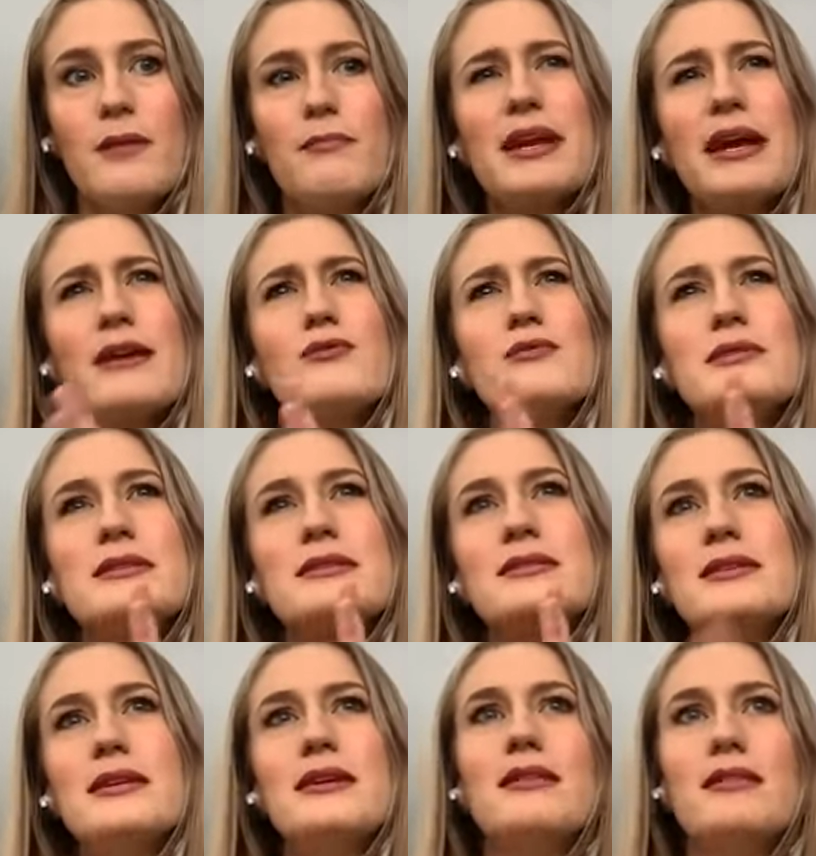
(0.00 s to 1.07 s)
but I don't
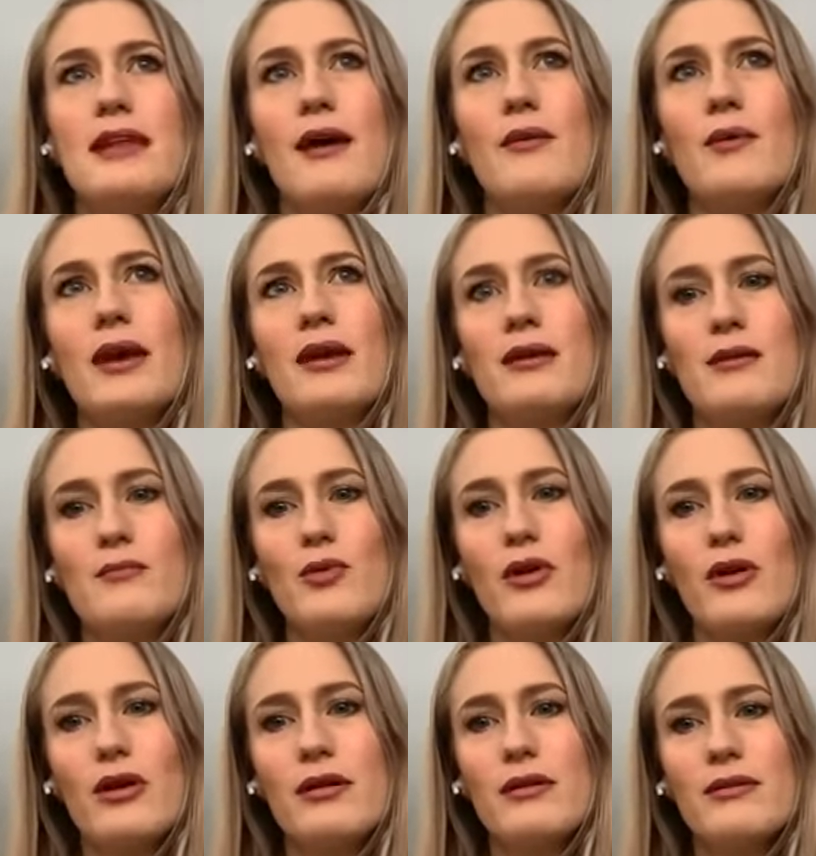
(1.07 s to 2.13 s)
see it that way
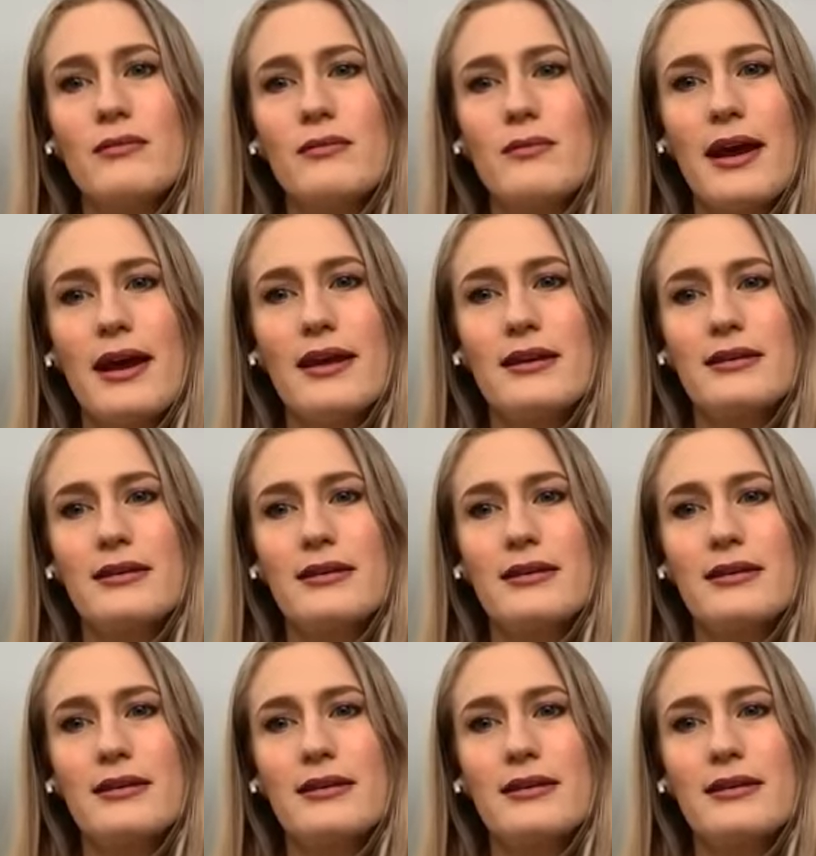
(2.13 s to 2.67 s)
anymore, right?